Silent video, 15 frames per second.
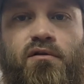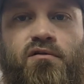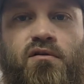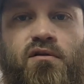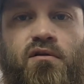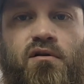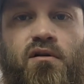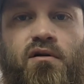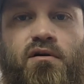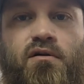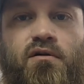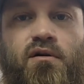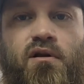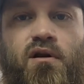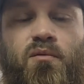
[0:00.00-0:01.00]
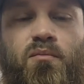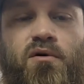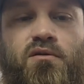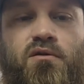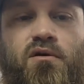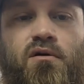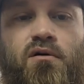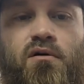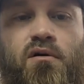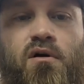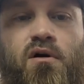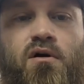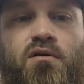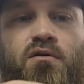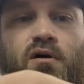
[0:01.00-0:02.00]
see the glitter in it, but the
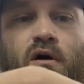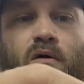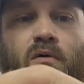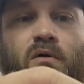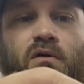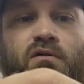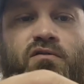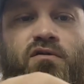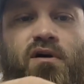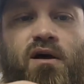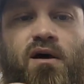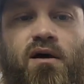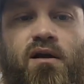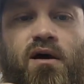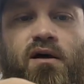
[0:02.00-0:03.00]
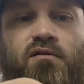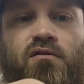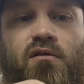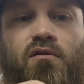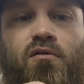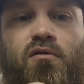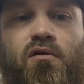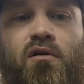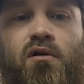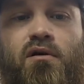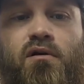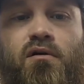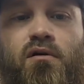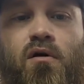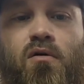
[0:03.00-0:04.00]
orange side has a little
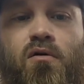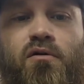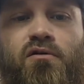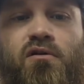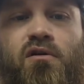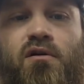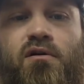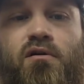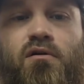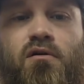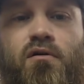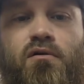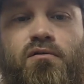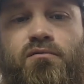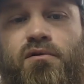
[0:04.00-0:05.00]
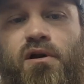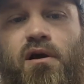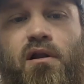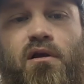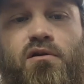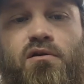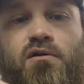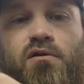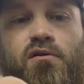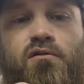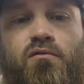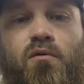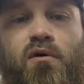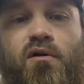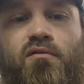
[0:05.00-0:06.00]
glitter, orange glitter or yellow. You can
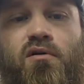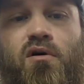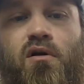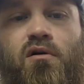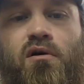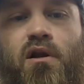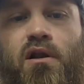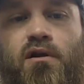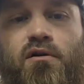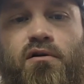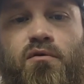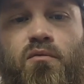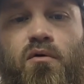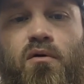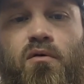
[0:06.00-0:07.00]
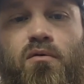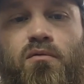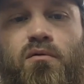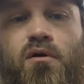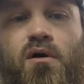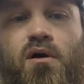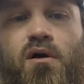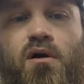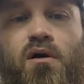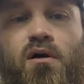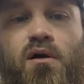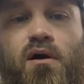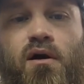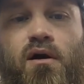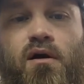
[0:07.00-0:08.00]
use whatever color glitter you want.
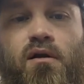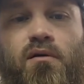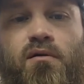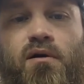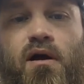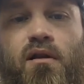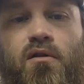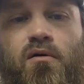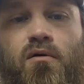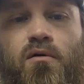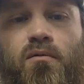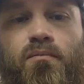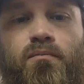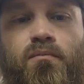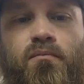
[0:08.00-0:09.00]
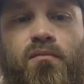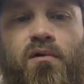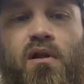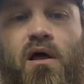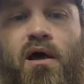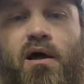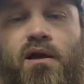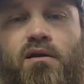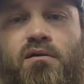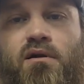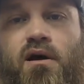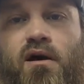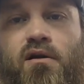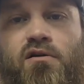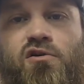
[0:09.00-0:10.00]
And got a little light
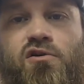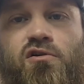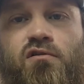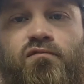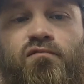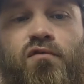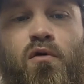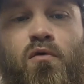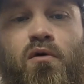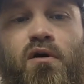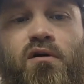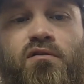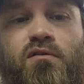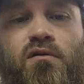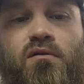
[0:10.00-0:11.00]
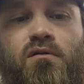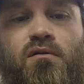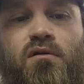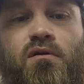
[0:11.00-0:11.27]
kind of fluorescent